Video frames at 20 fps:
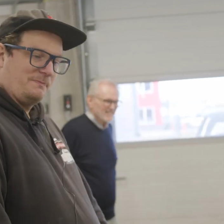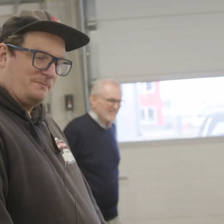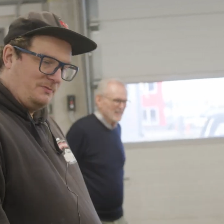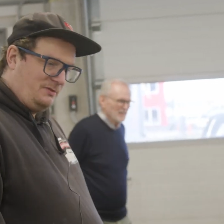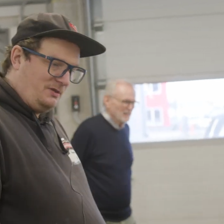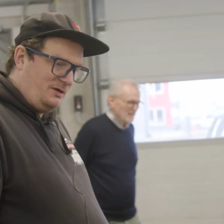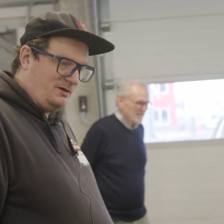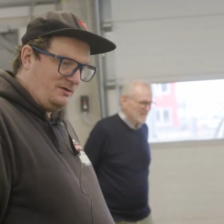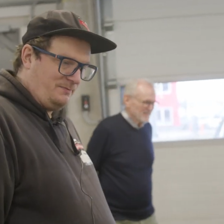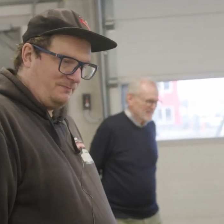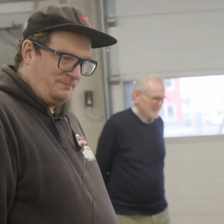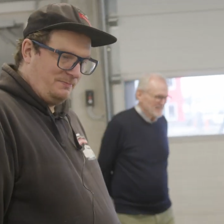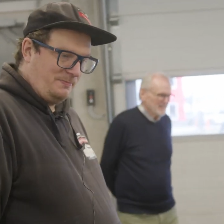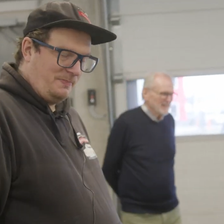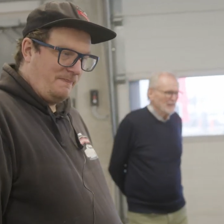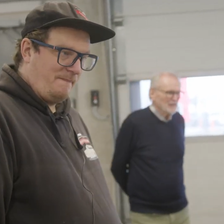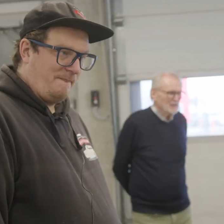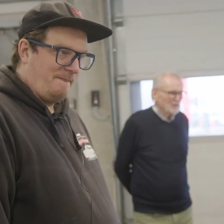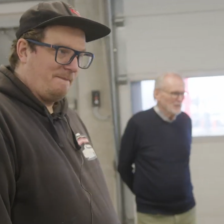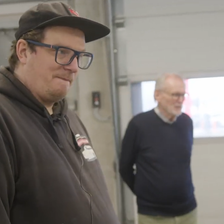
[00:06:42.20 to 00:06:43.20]
Yeah.
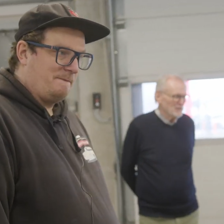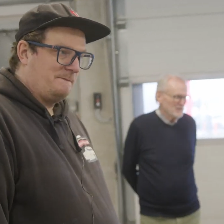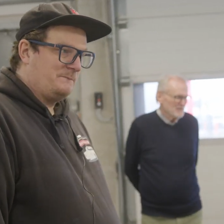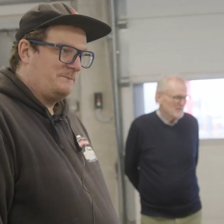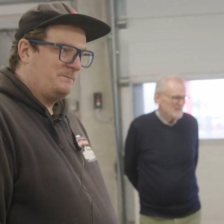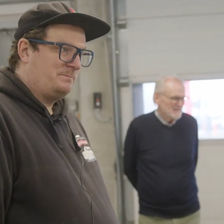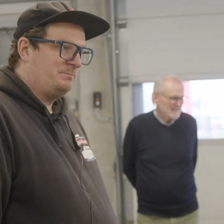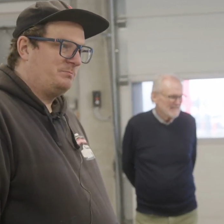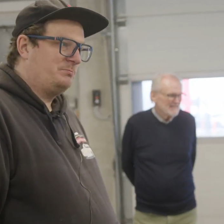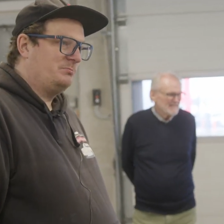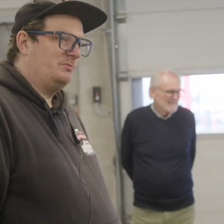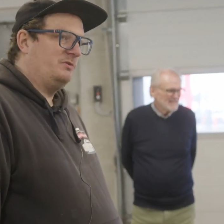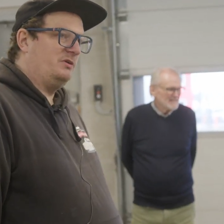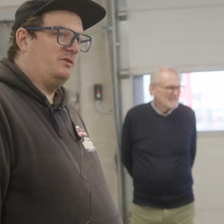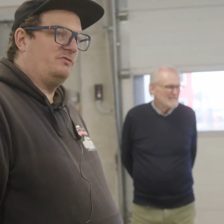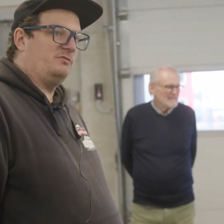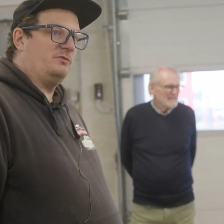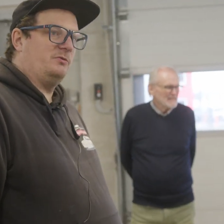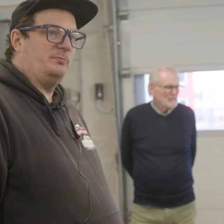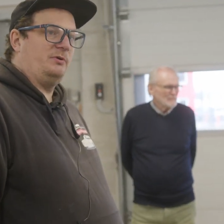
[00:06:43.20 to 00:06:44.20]

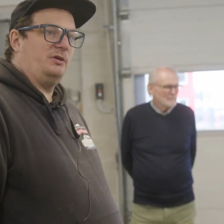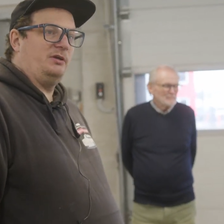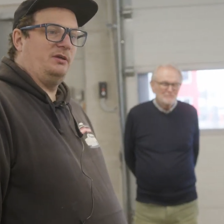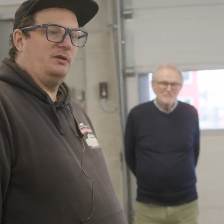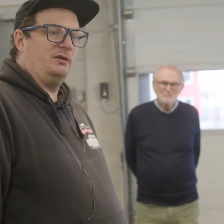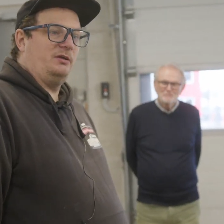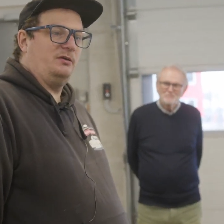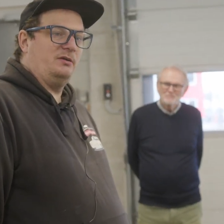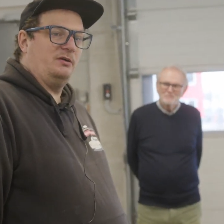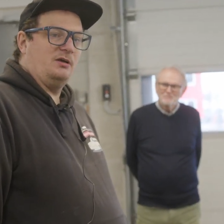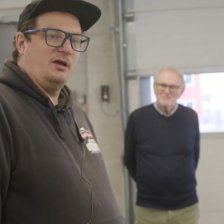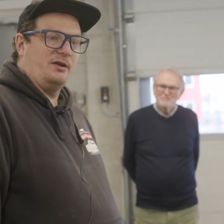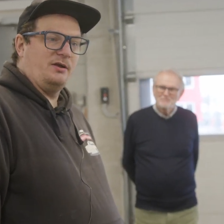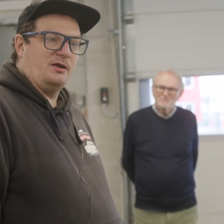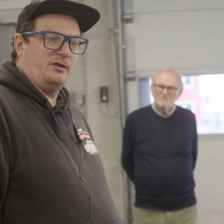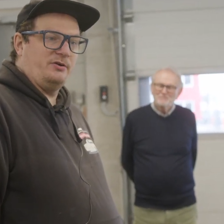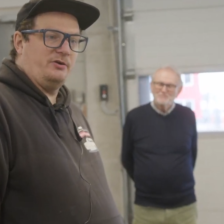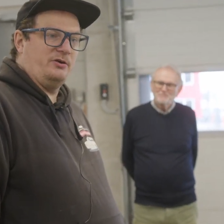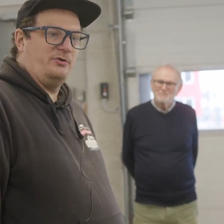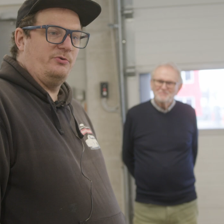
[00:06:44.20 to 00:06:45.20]
This will be
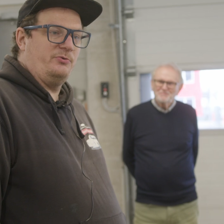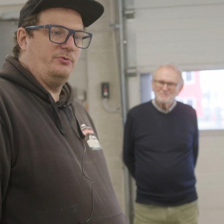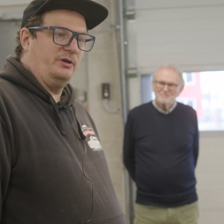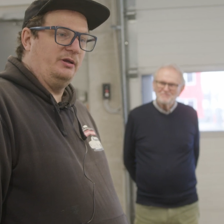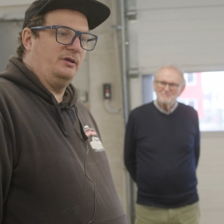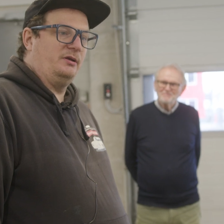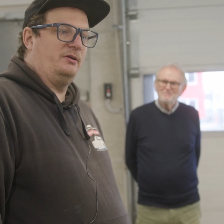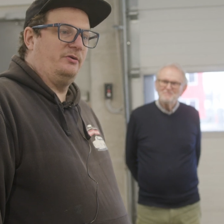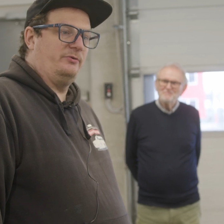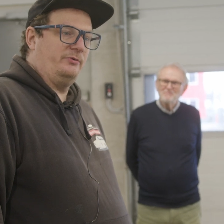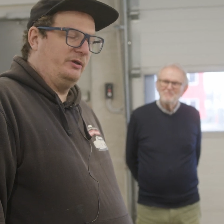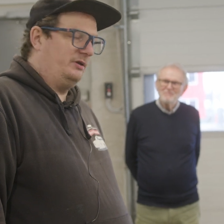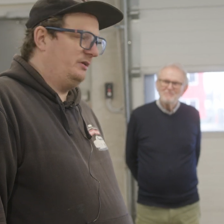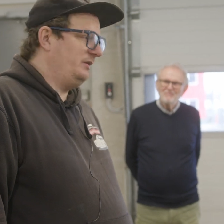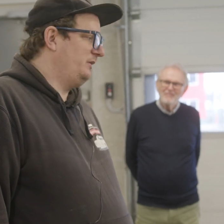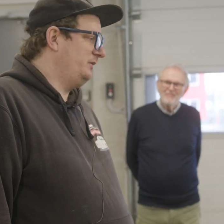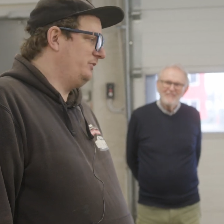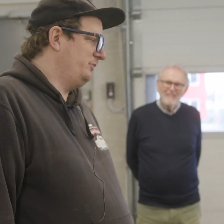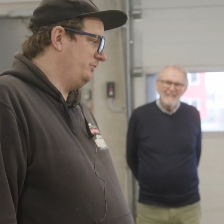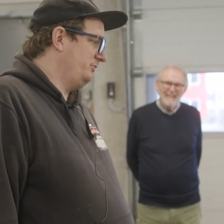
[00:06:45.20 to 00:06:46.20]
another really,
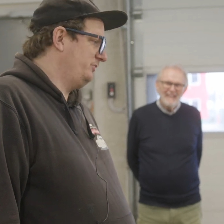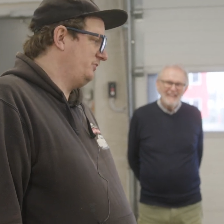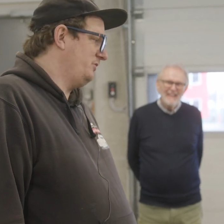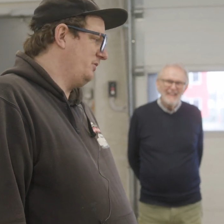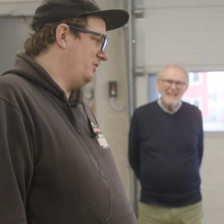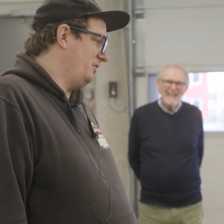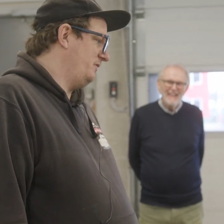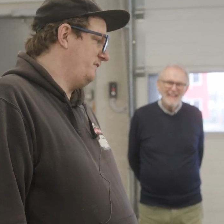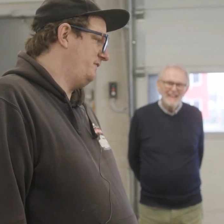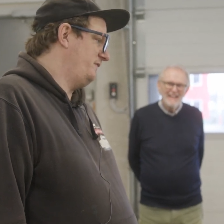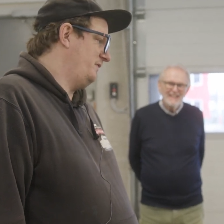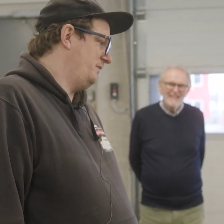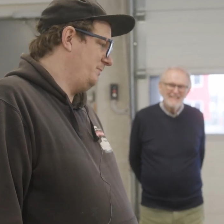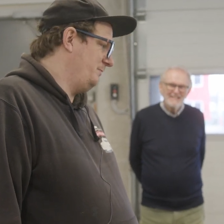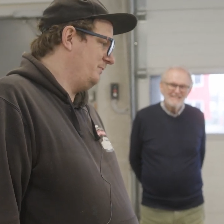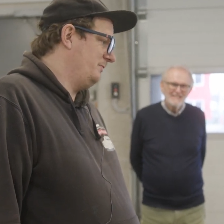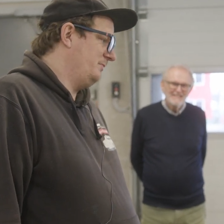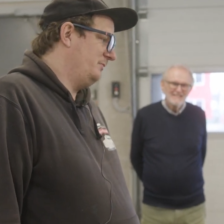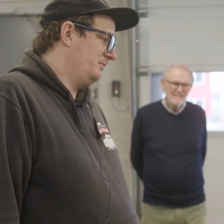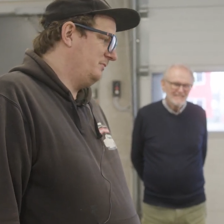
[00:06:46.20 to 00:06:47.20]
really good car
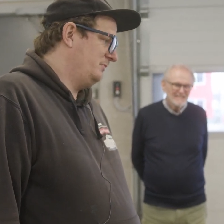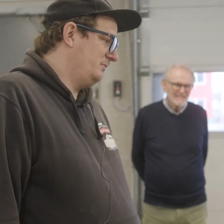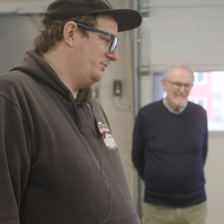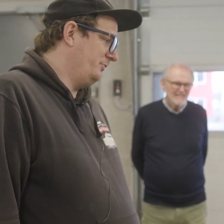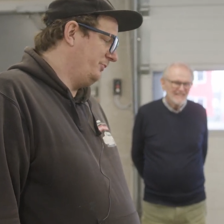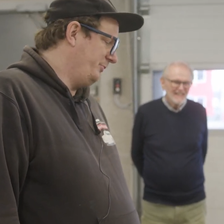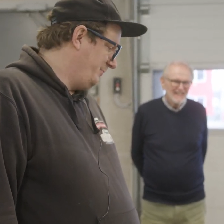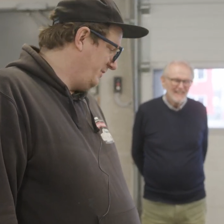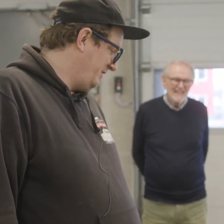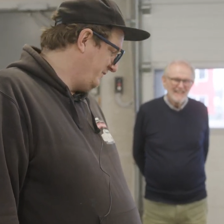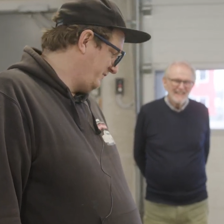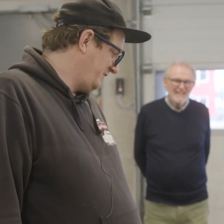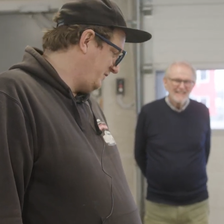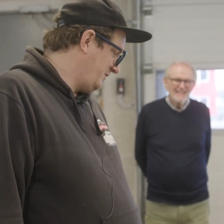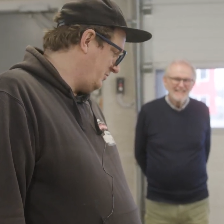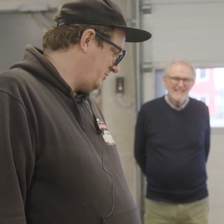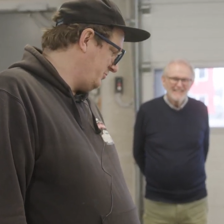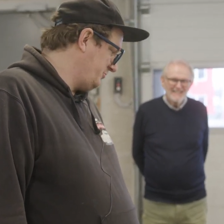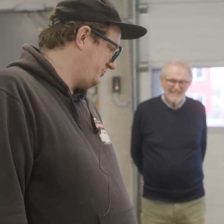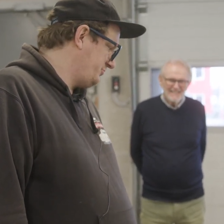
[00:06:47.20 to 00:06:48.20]
from Urban's
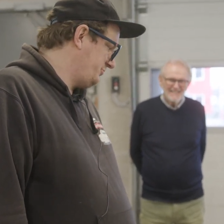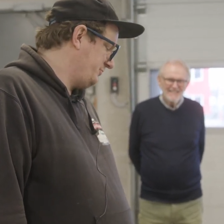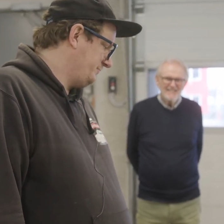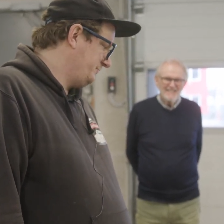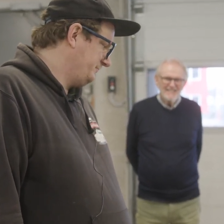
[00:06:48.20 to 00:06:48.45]
garage.